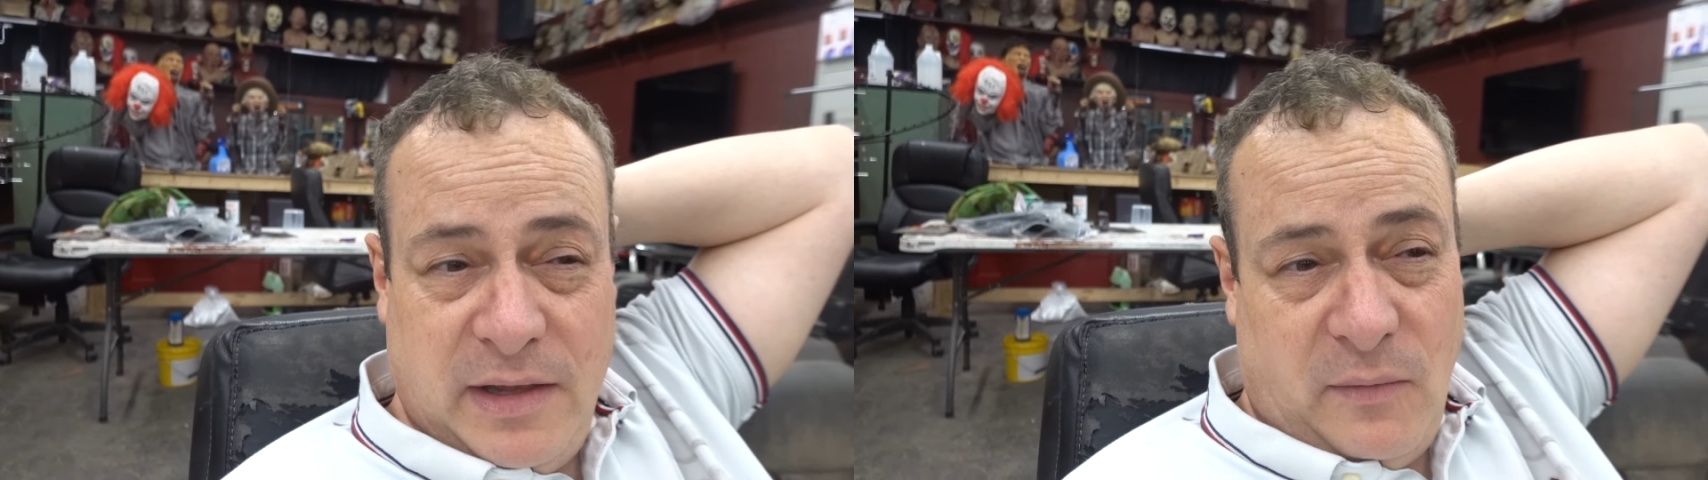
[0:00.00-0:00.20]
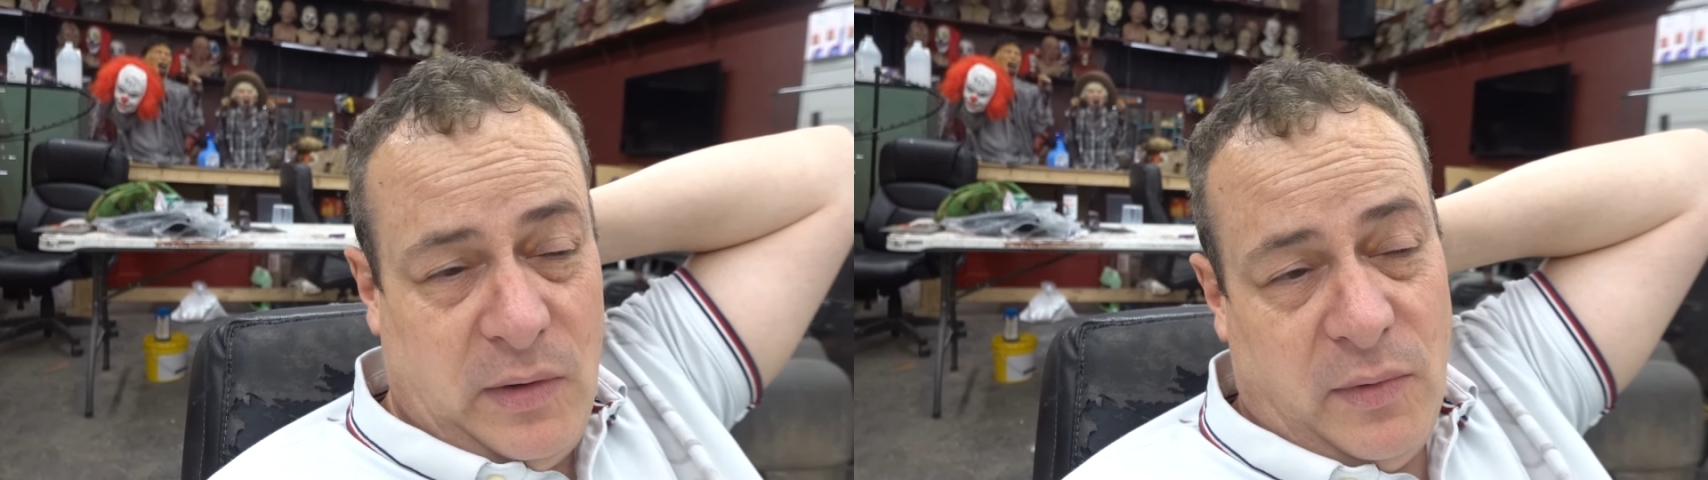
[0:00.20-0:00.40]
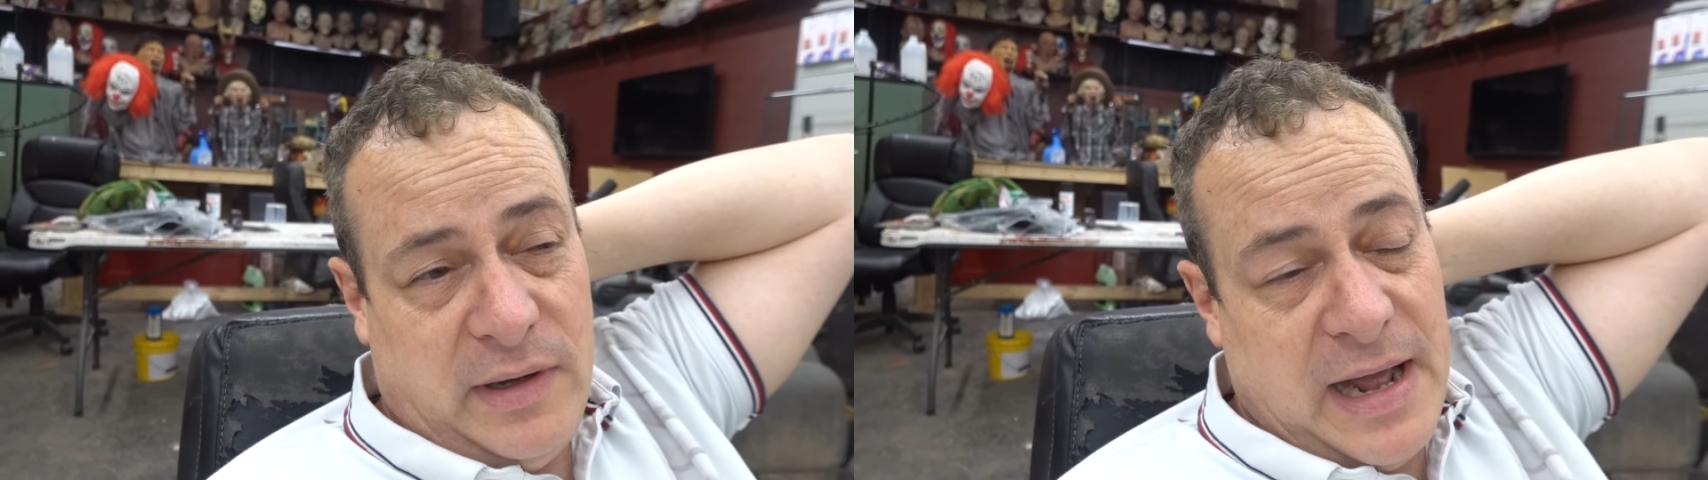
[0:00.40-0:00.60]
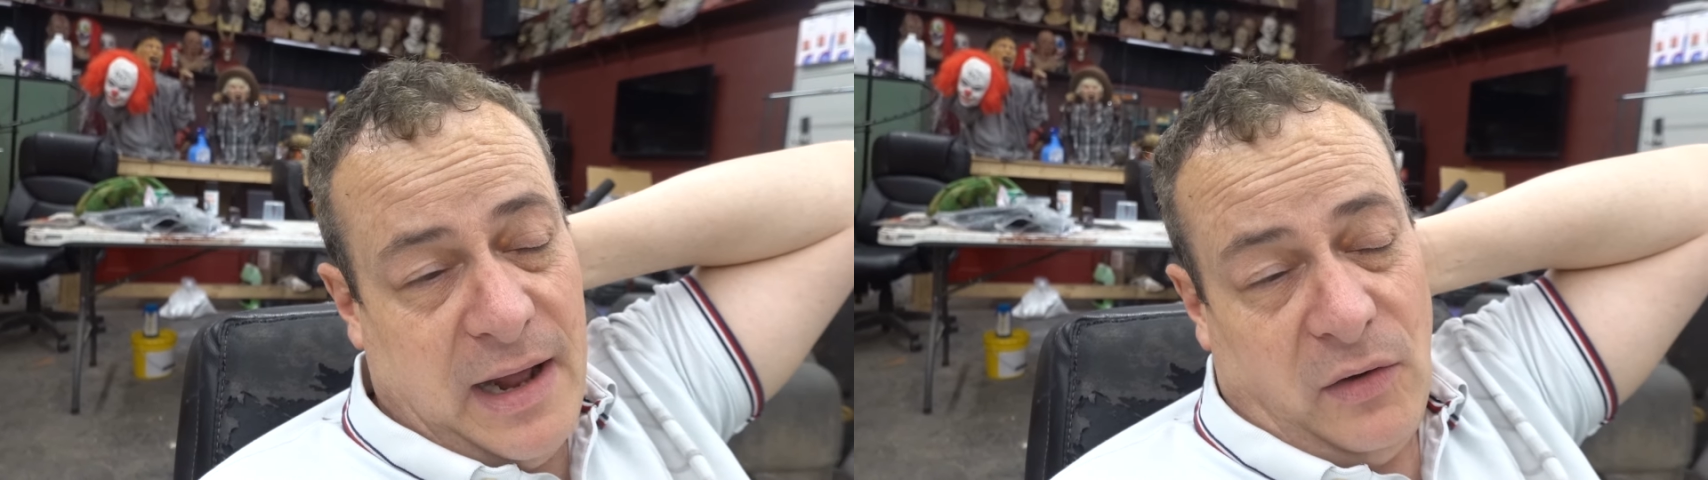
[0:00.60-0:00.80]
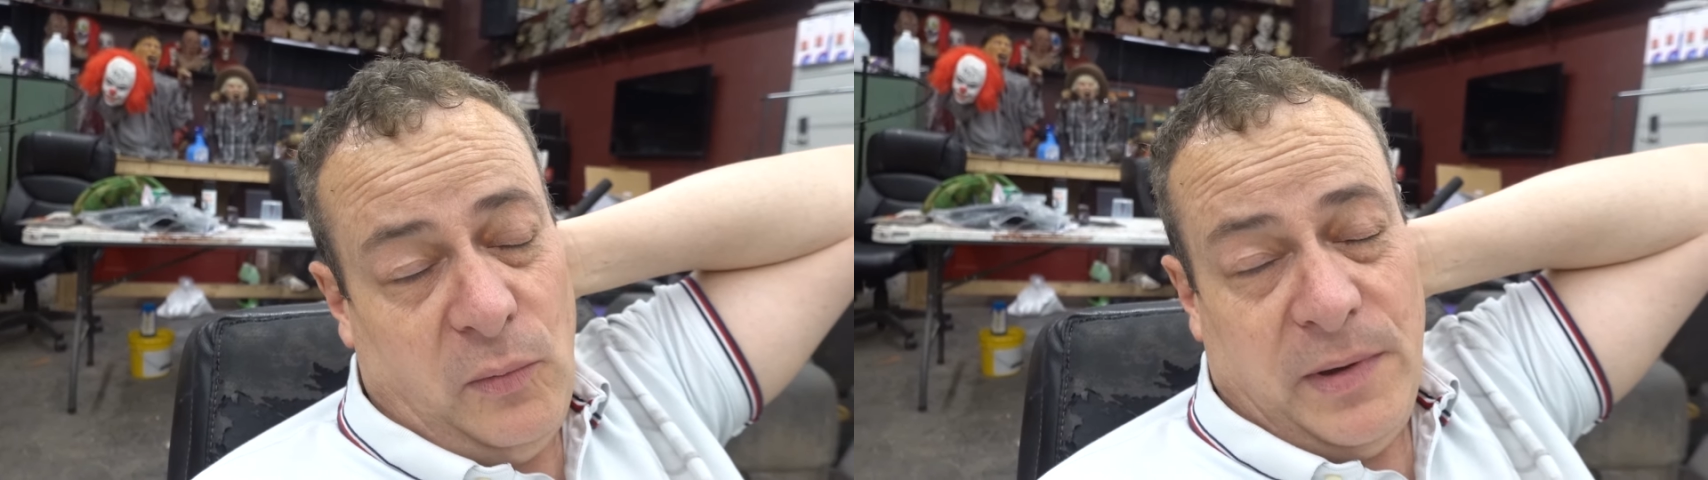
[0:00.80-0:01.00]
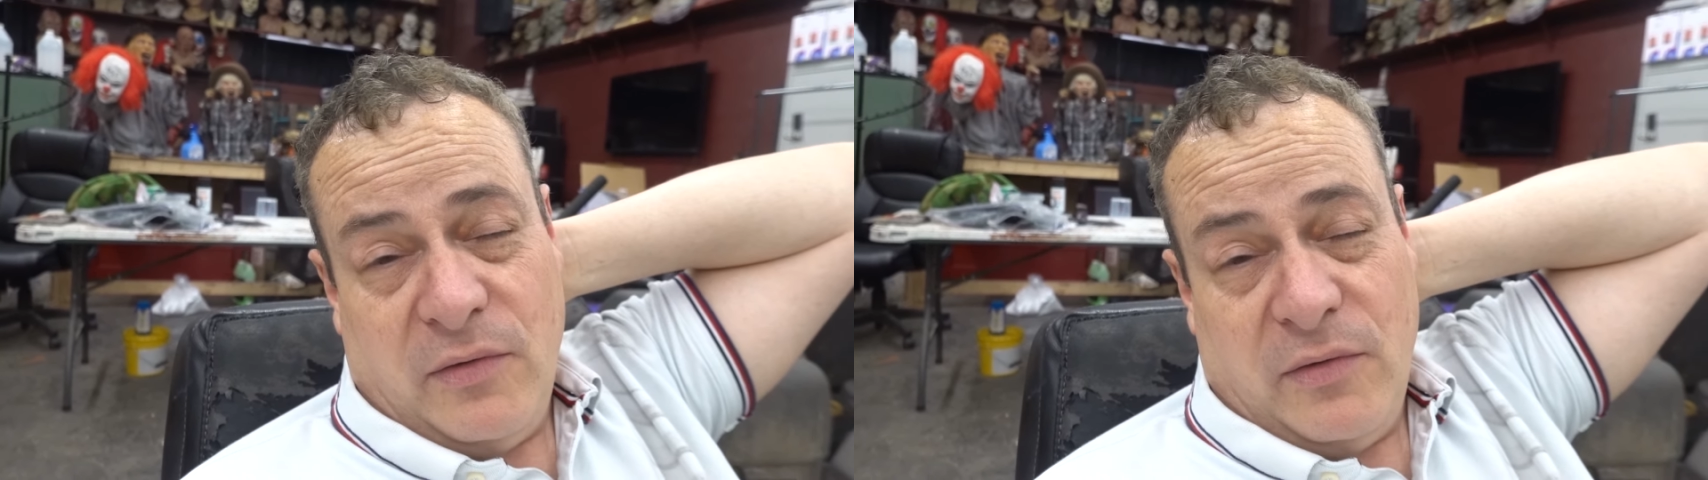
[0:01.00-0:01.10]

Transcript: that we would not open